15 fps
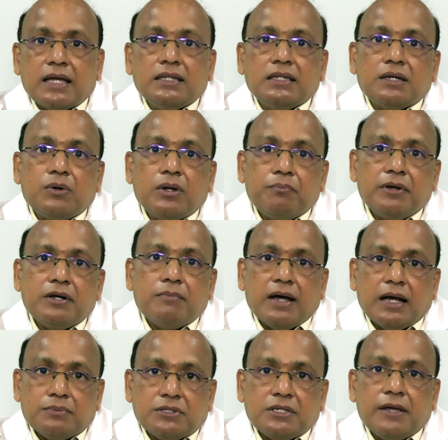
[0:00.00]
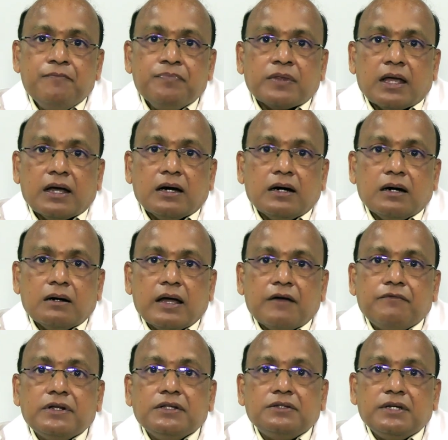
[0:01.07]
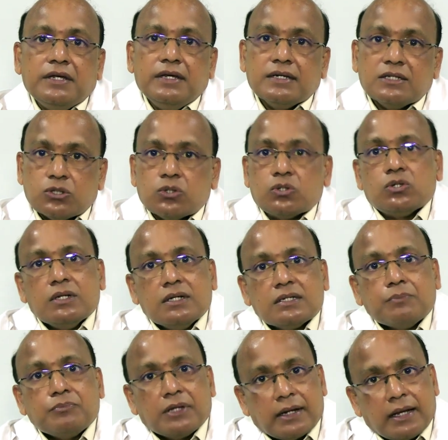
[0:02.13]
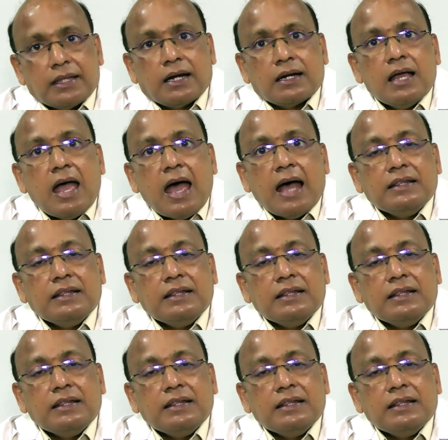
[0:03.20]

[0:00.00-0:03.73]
Again, the repeat biopsy uh, every three years or something like that.